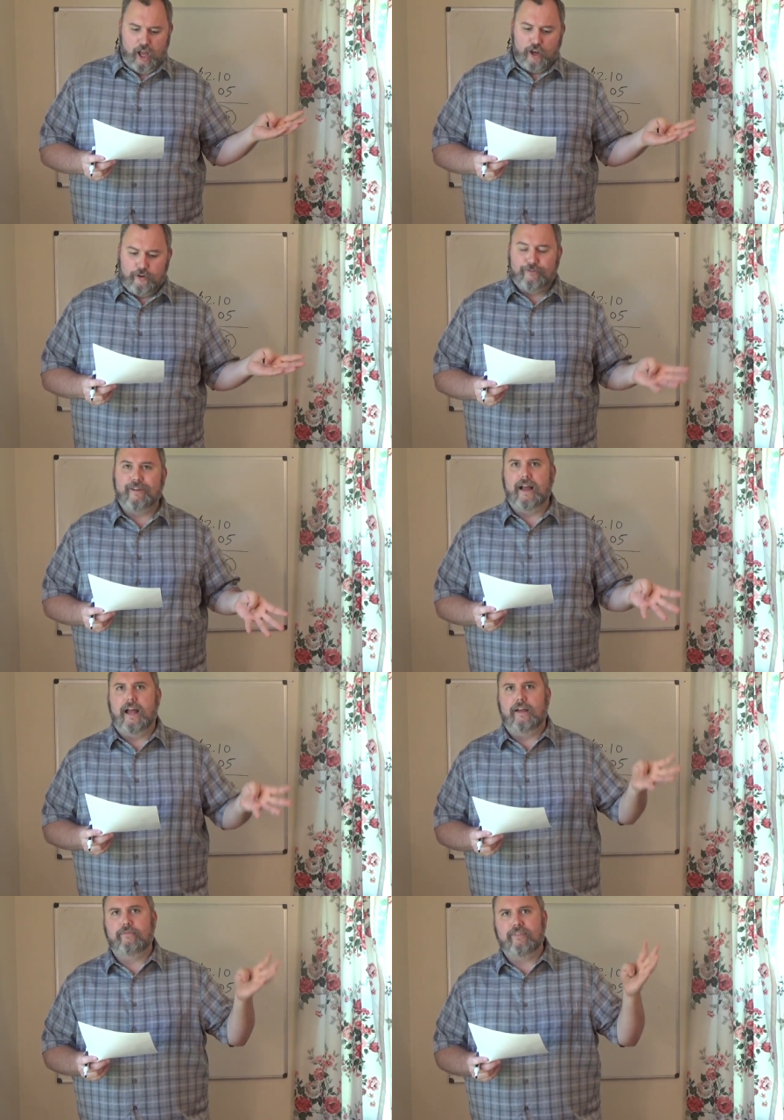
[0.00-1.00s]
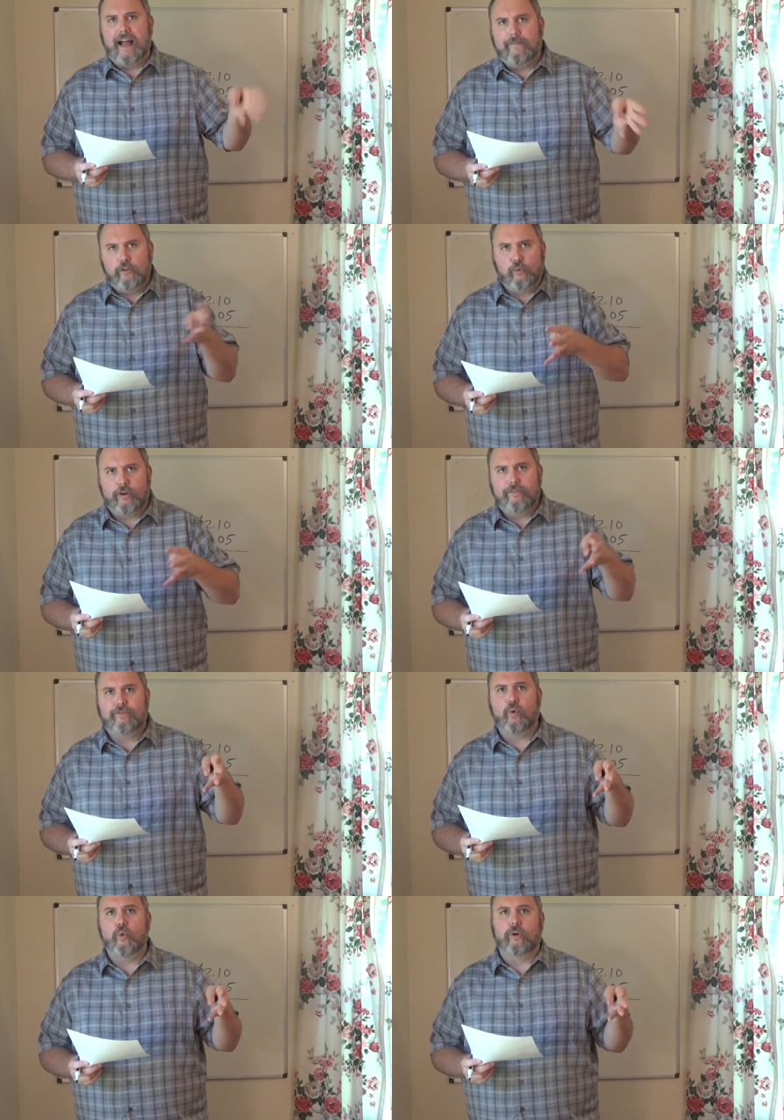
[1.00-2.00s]
under 5, 5 to
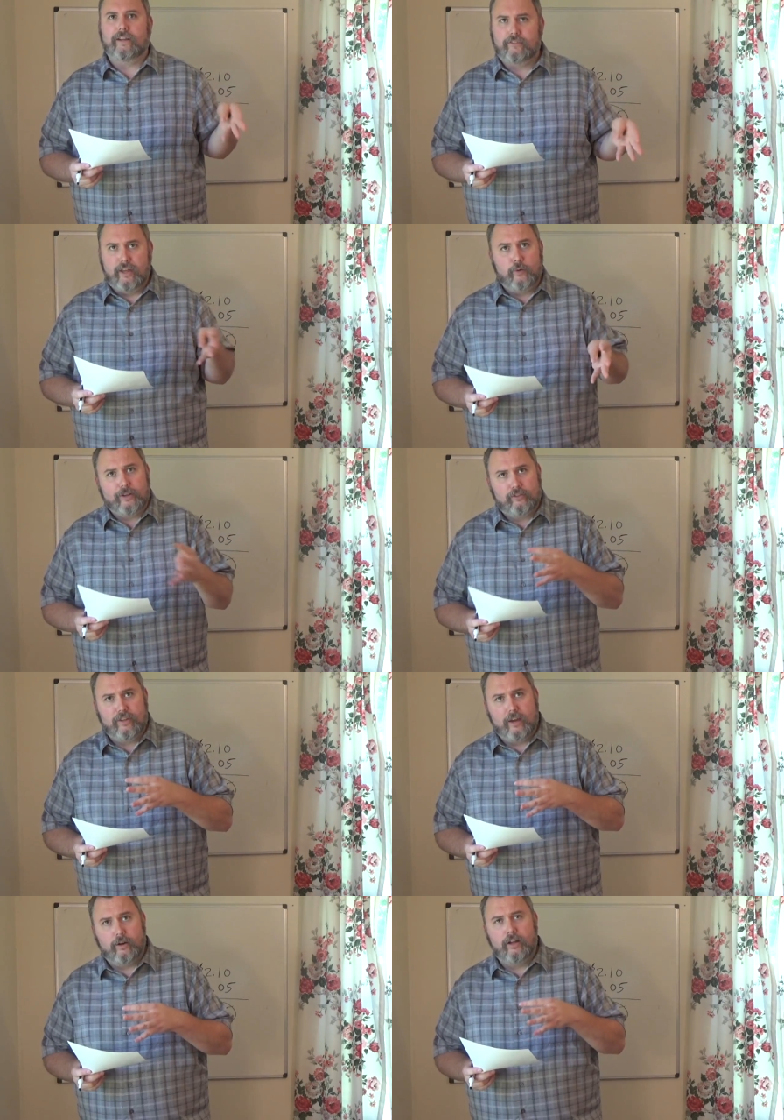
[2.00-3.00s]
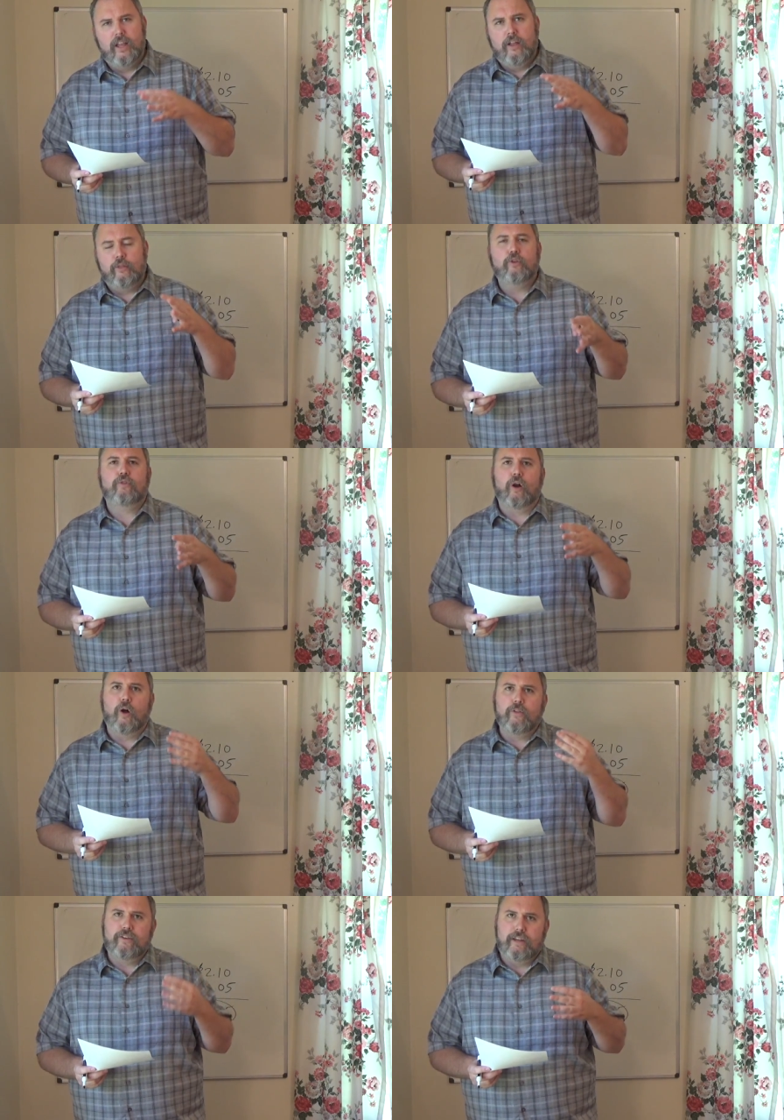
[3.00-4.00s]
24, etc., etc. Those are
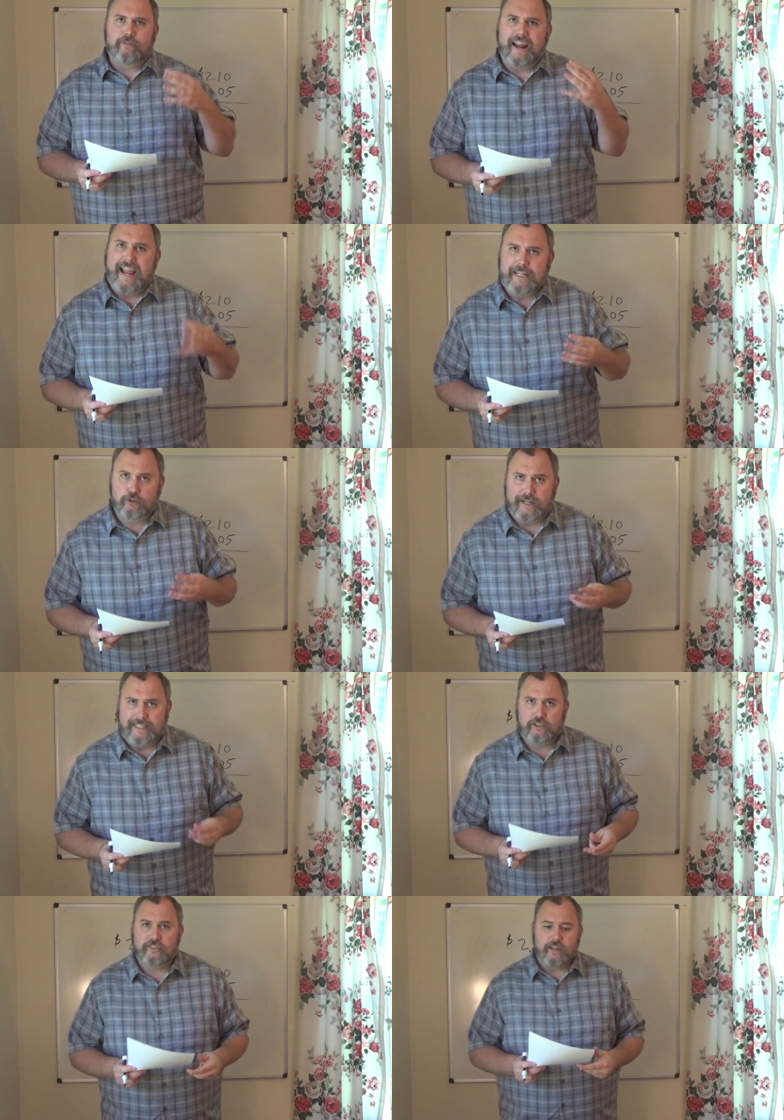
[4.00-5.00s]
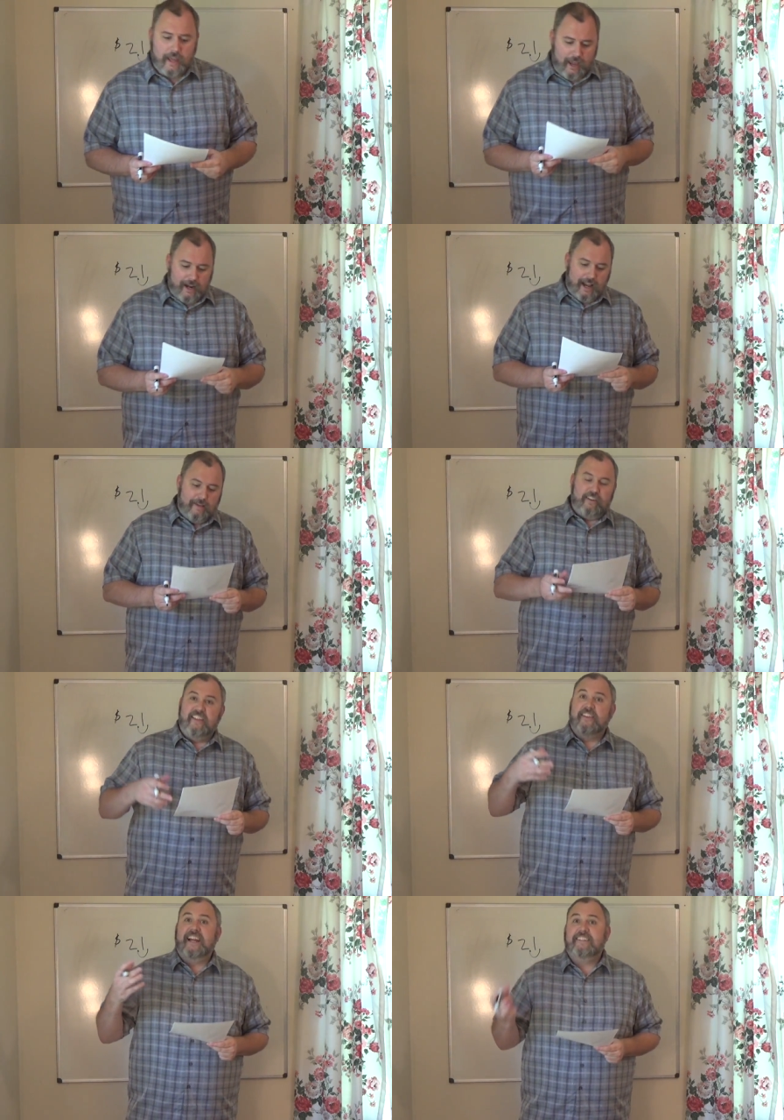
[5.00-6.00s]
all the different age ranges. I have in
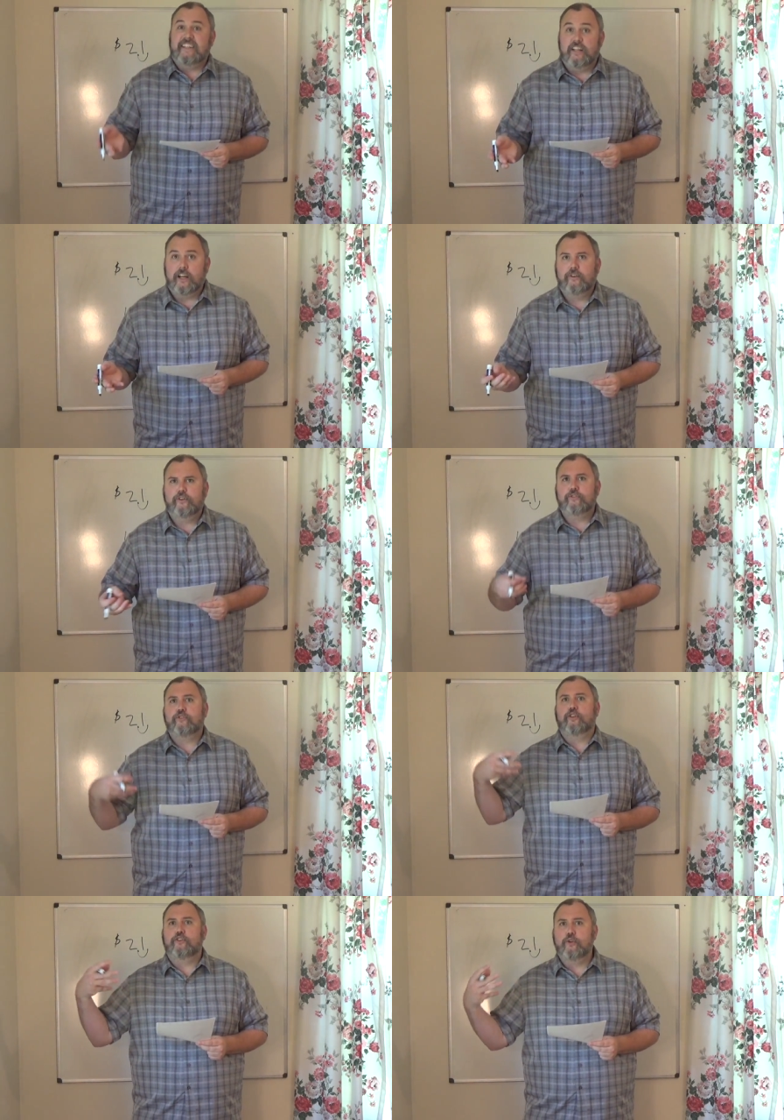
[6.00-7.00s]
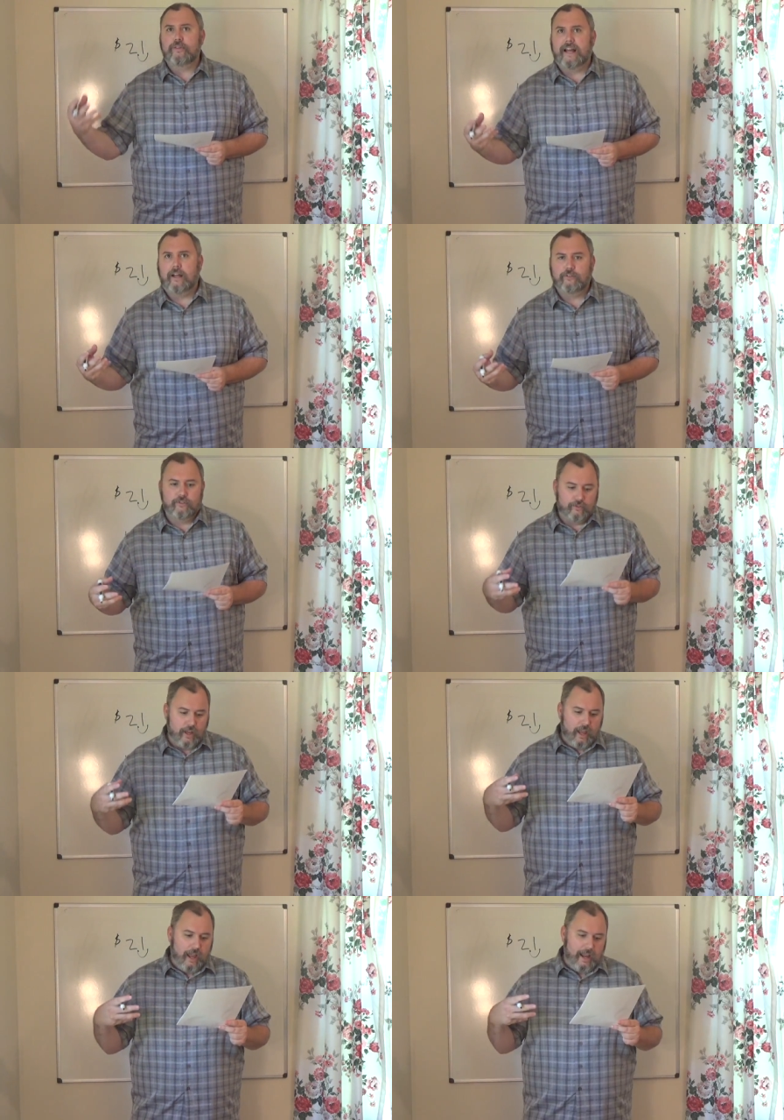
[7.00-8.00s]
the 1900s, the 2000s,
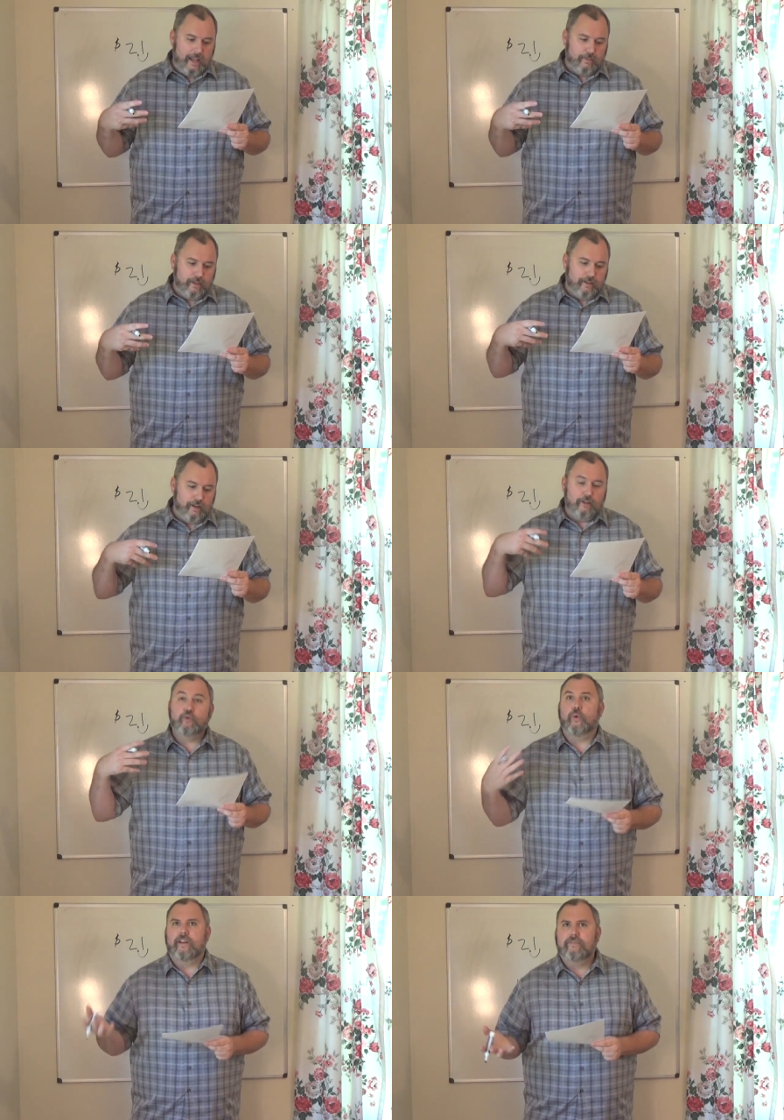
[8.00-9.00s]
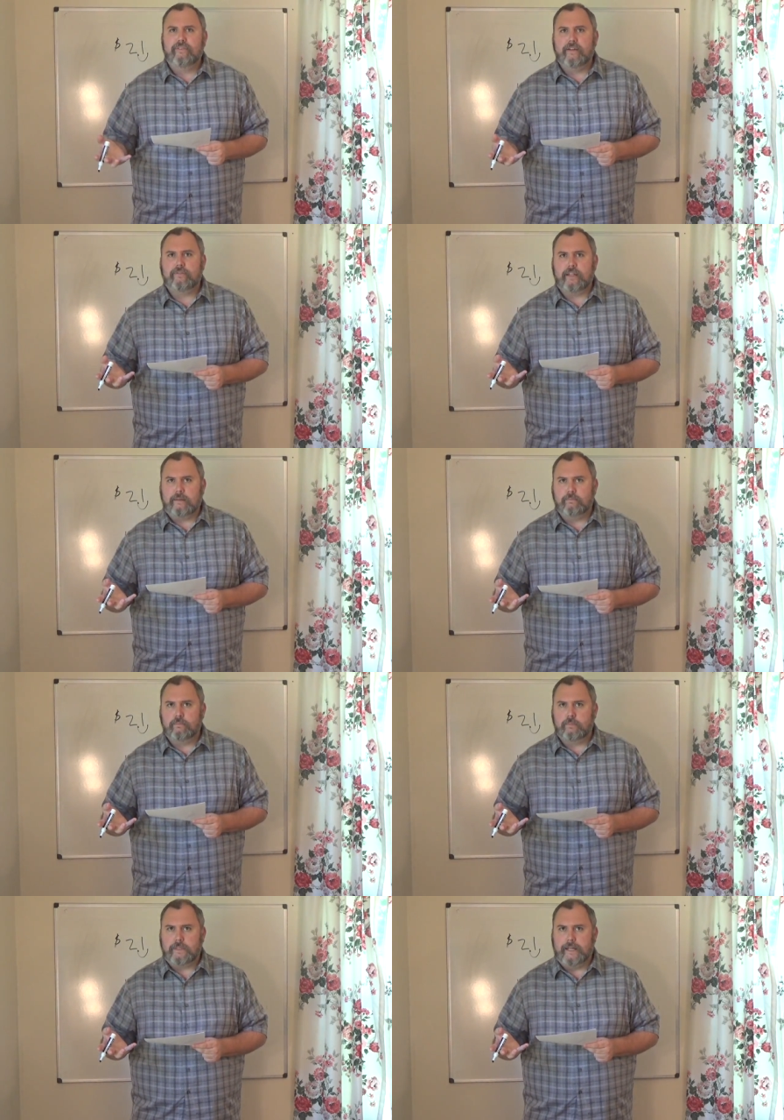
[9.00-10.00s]
and then in 2050.
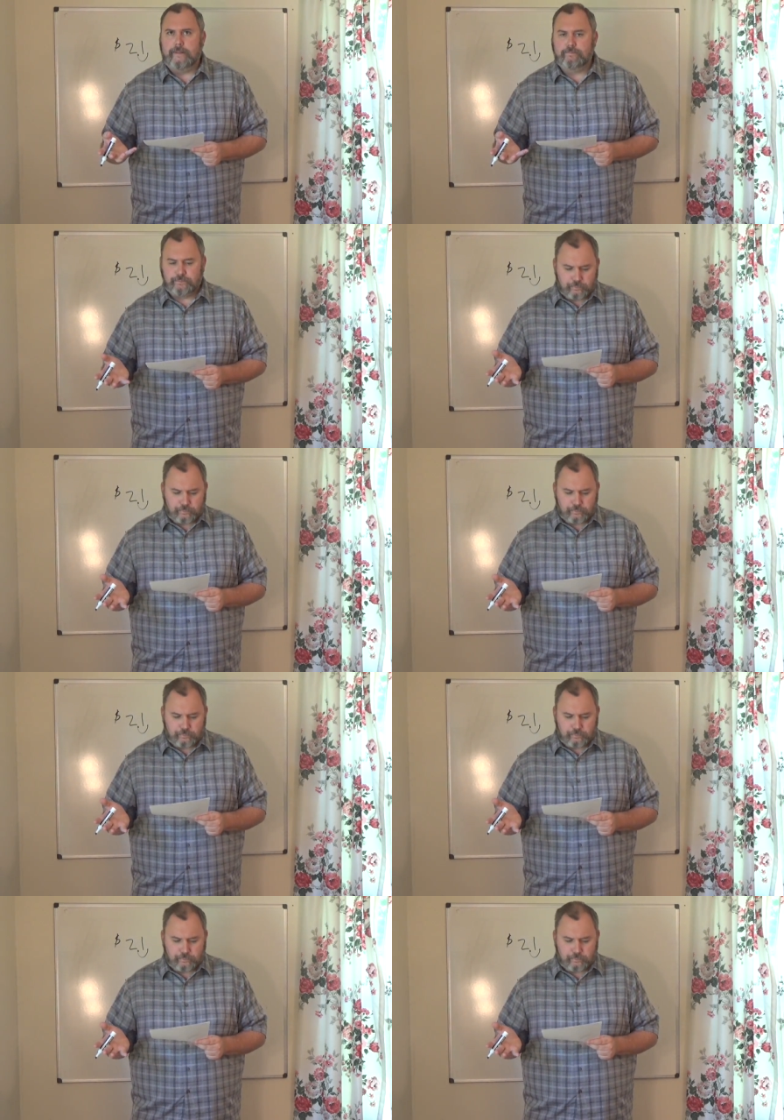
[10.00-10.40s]
Okay.